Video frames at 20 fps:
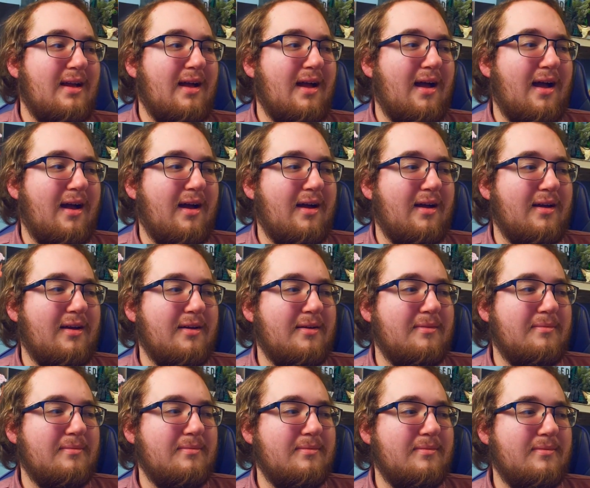or
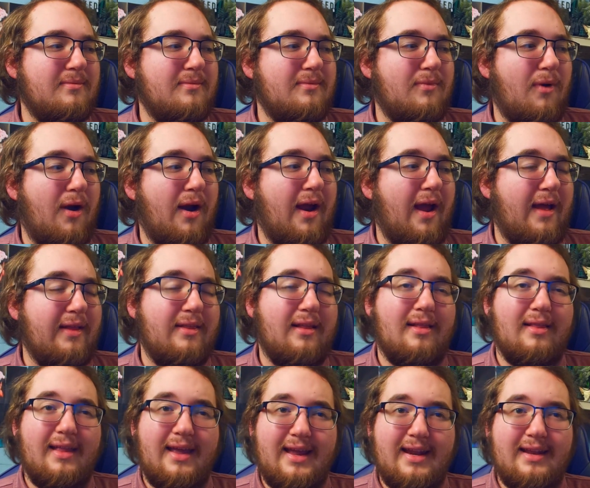at the
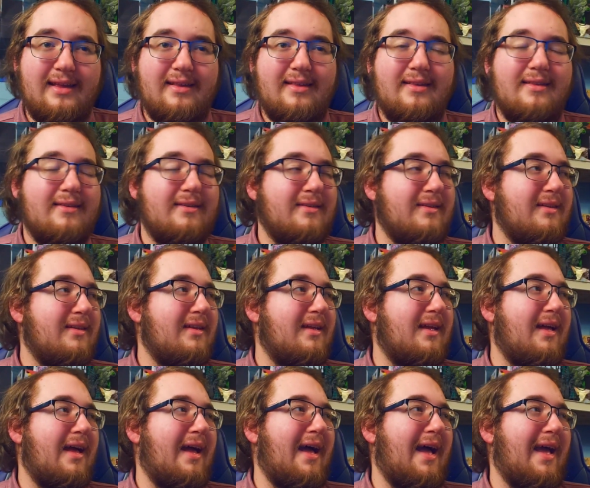latest.
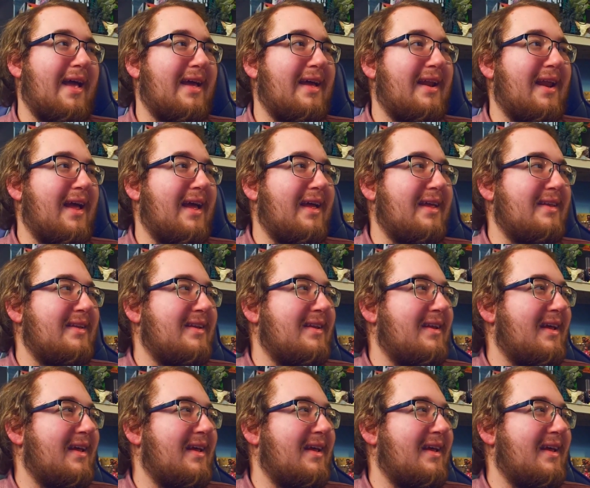And I